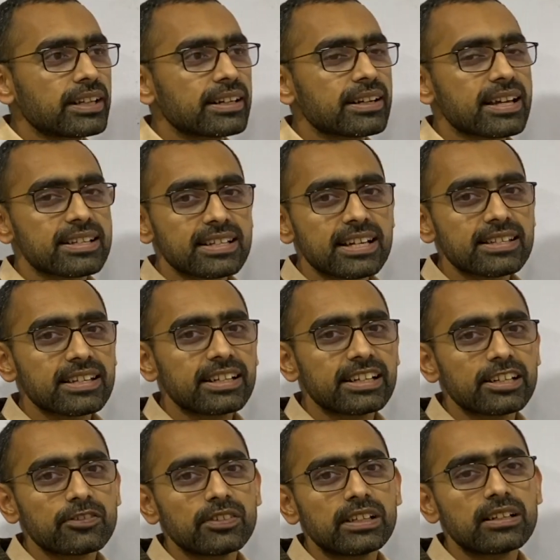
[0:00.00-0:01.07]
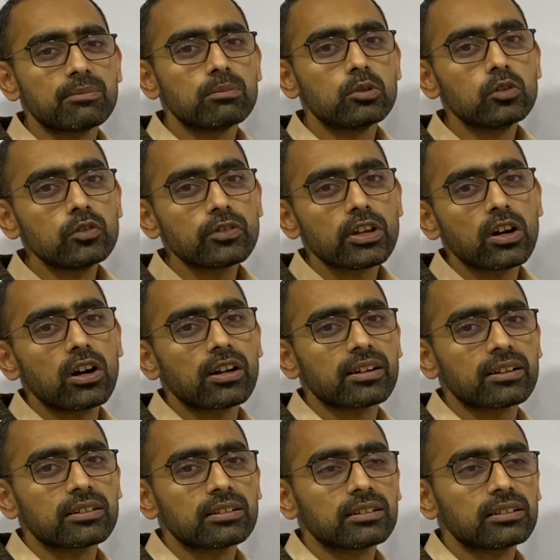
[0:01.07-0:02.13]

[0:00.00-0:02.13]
And as I said, it will move your